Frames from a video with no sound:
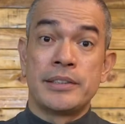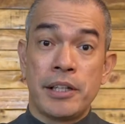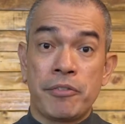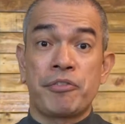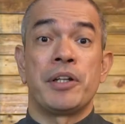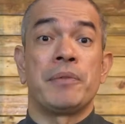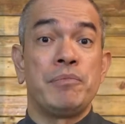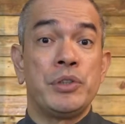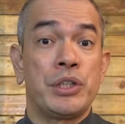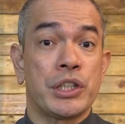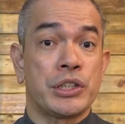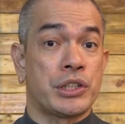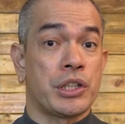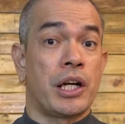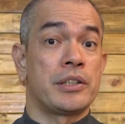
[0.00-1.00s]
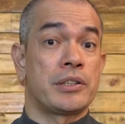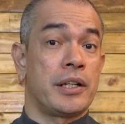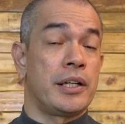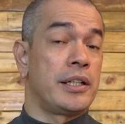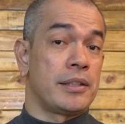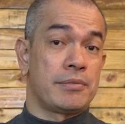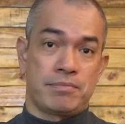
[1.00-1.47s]
different music
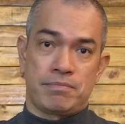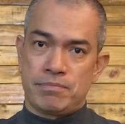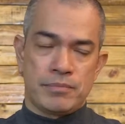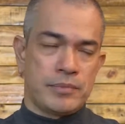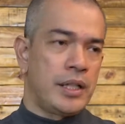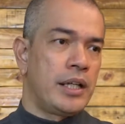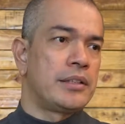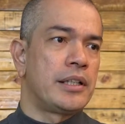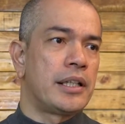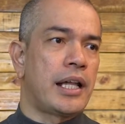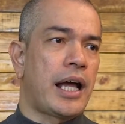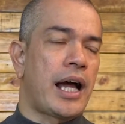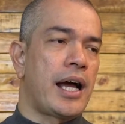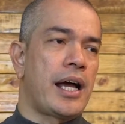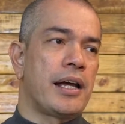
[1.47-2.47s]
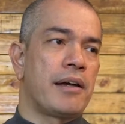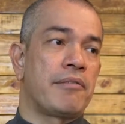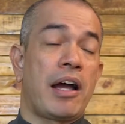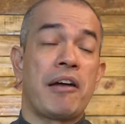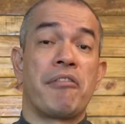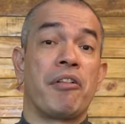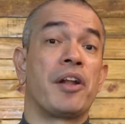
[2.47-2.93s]
genre that
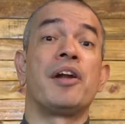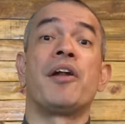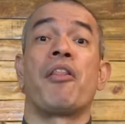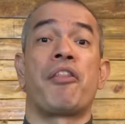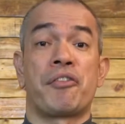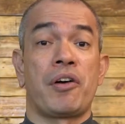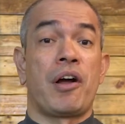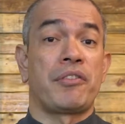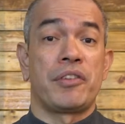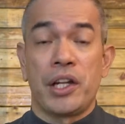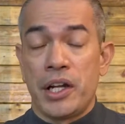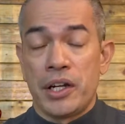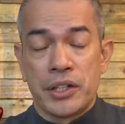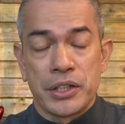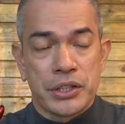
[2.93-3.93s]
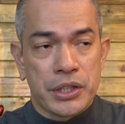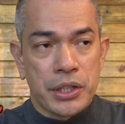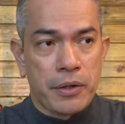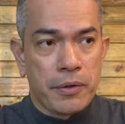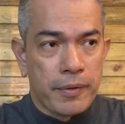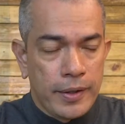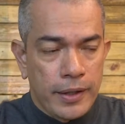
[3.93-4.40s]
I've learned throughout the years.
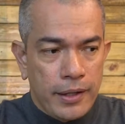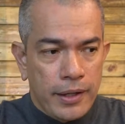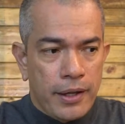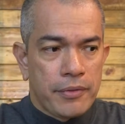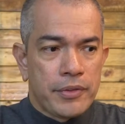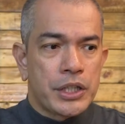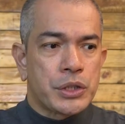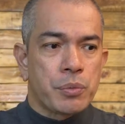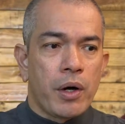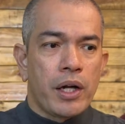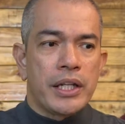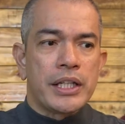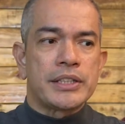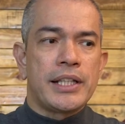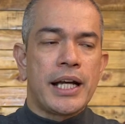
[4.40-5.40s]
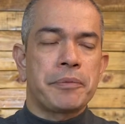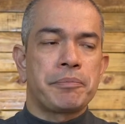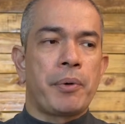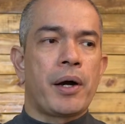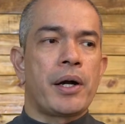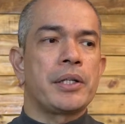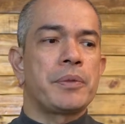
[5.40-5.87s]
So this one is
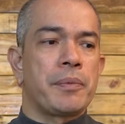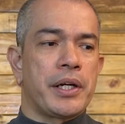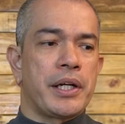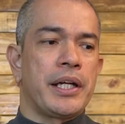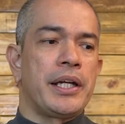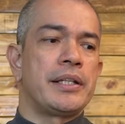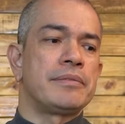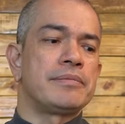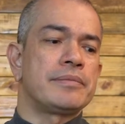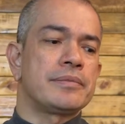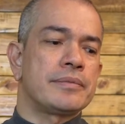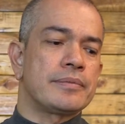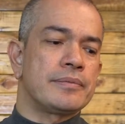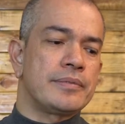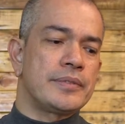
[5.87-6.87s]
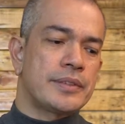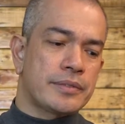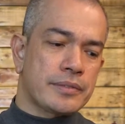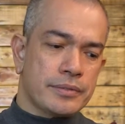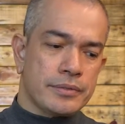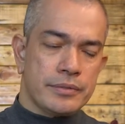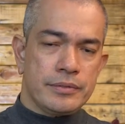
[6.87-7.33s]
that part wherein
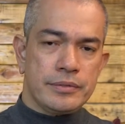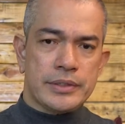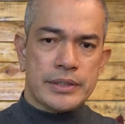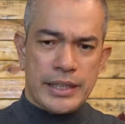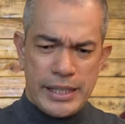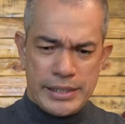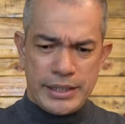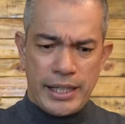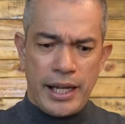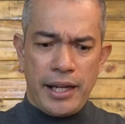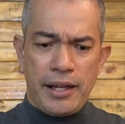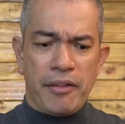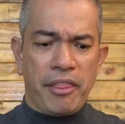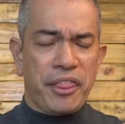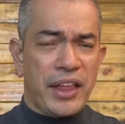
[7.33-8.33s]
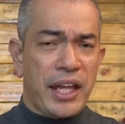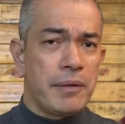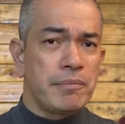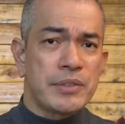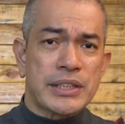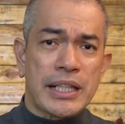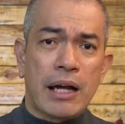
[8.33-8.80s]
it's a
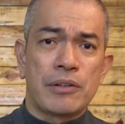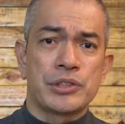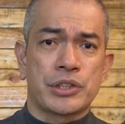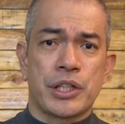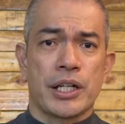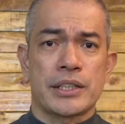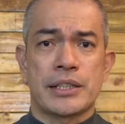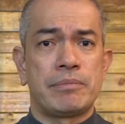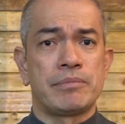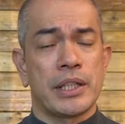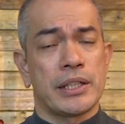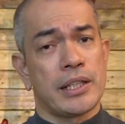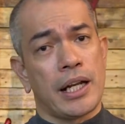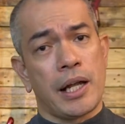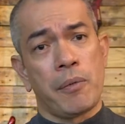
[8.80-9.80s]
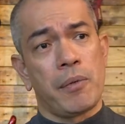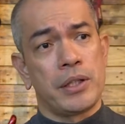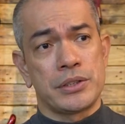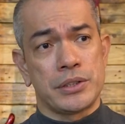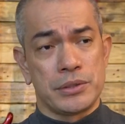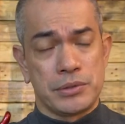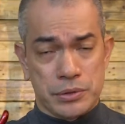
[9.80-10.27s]
theme soundtrack, something that I
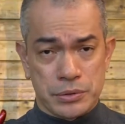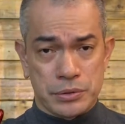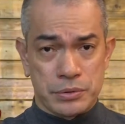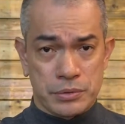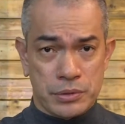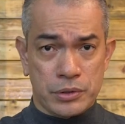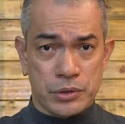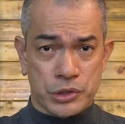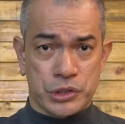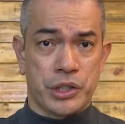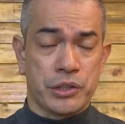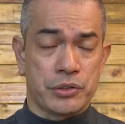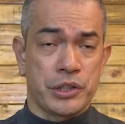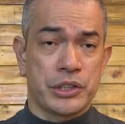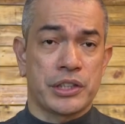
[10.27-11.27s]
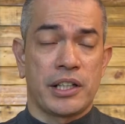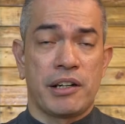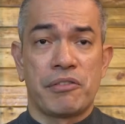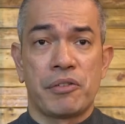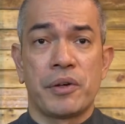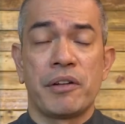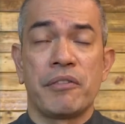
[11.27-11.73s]
wanted to share to each and
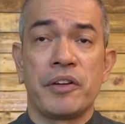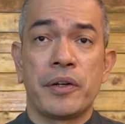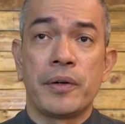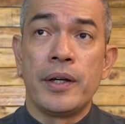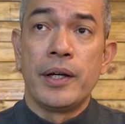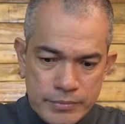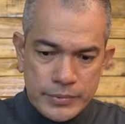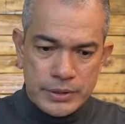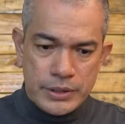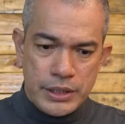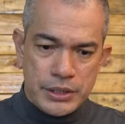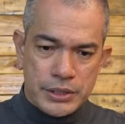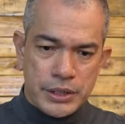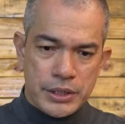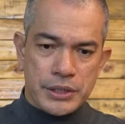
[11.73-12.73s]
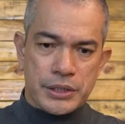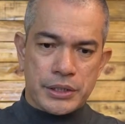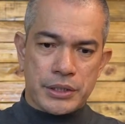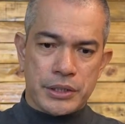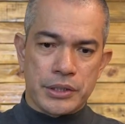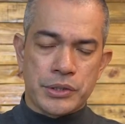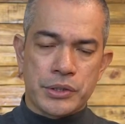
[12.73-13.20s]
every one of you. This is
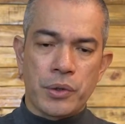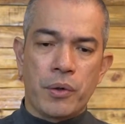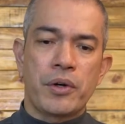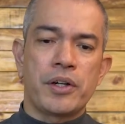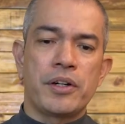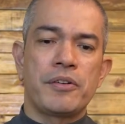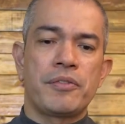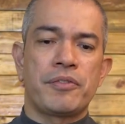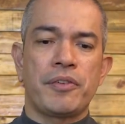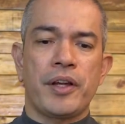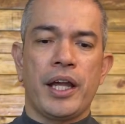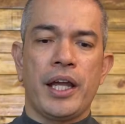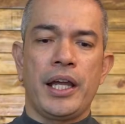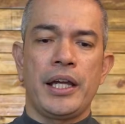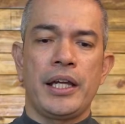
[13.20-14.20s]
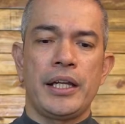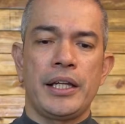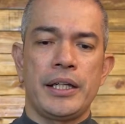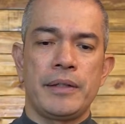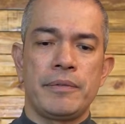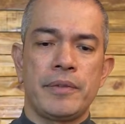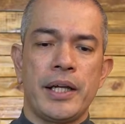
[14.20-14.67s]
sort of
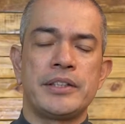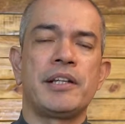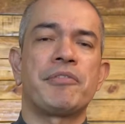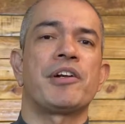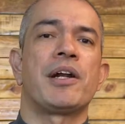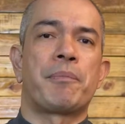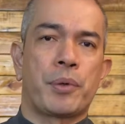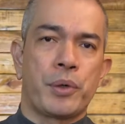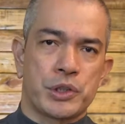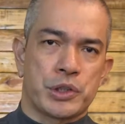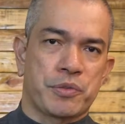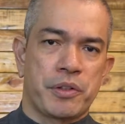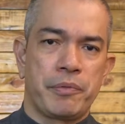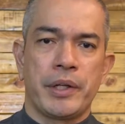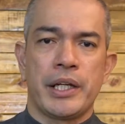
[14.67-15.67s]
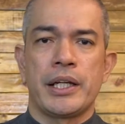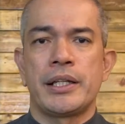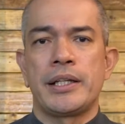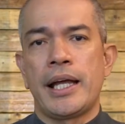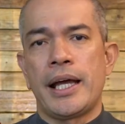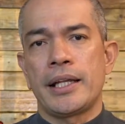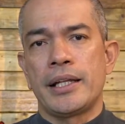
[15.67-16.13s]
a different approach for me,
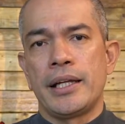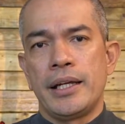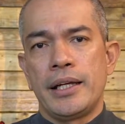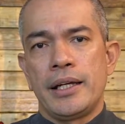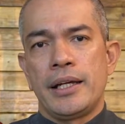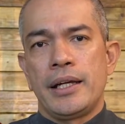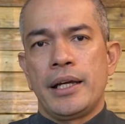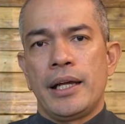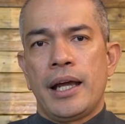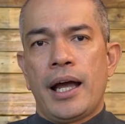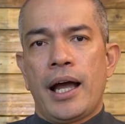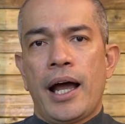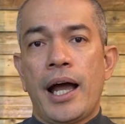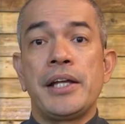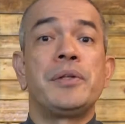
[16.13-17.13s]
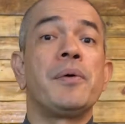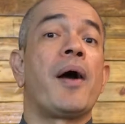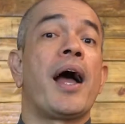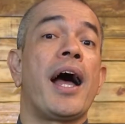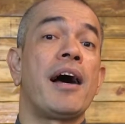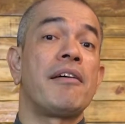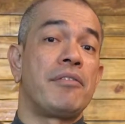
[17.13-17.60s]
that I do
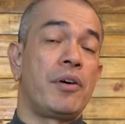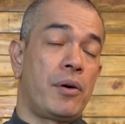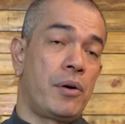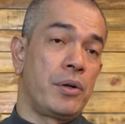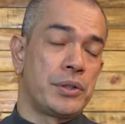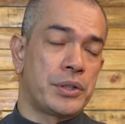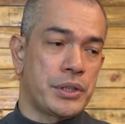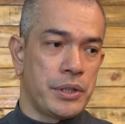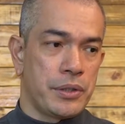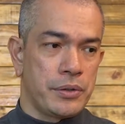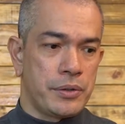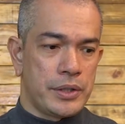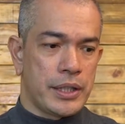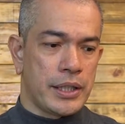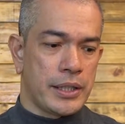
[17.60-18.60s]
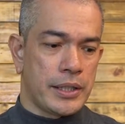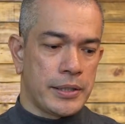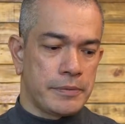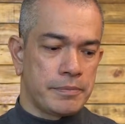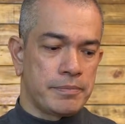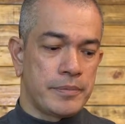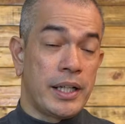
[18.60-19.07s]
have also
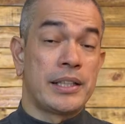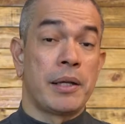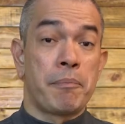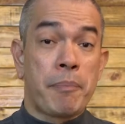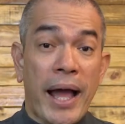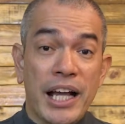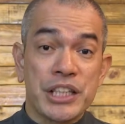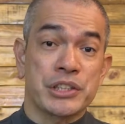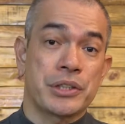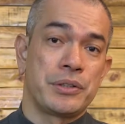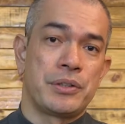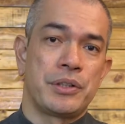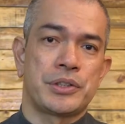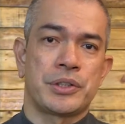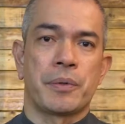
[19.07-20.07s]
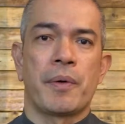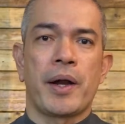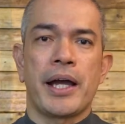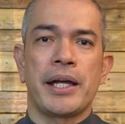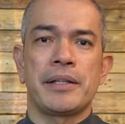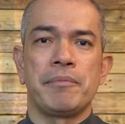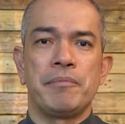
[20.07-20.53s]
the passion to
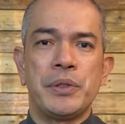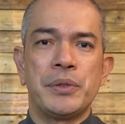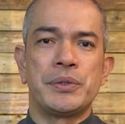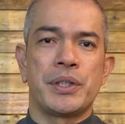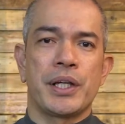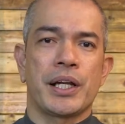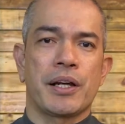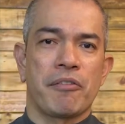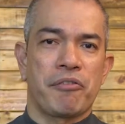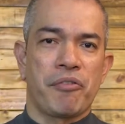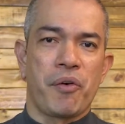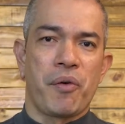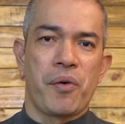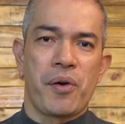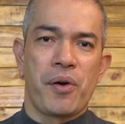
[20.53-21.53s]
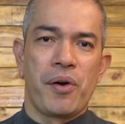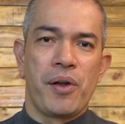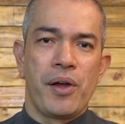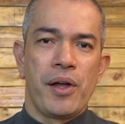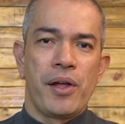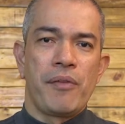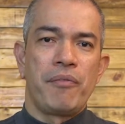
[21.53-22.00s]
write music for
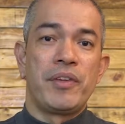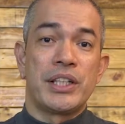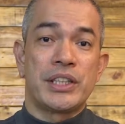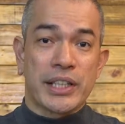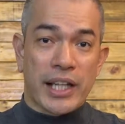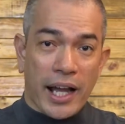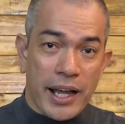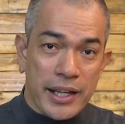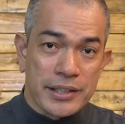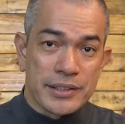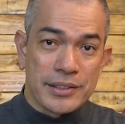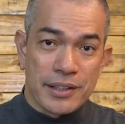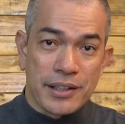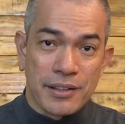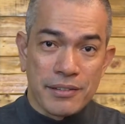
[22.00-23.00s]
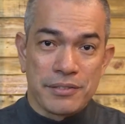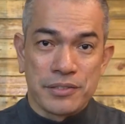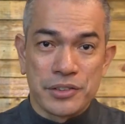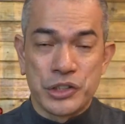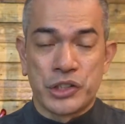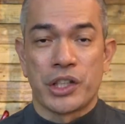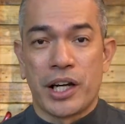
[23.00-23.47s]
this kind of
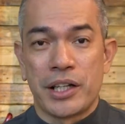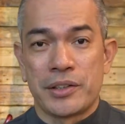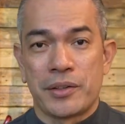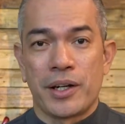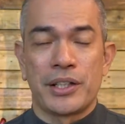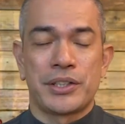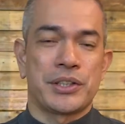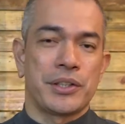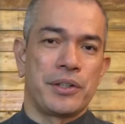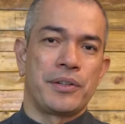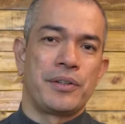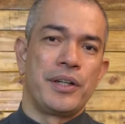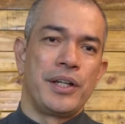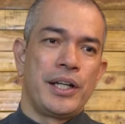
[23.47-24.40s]
genre. So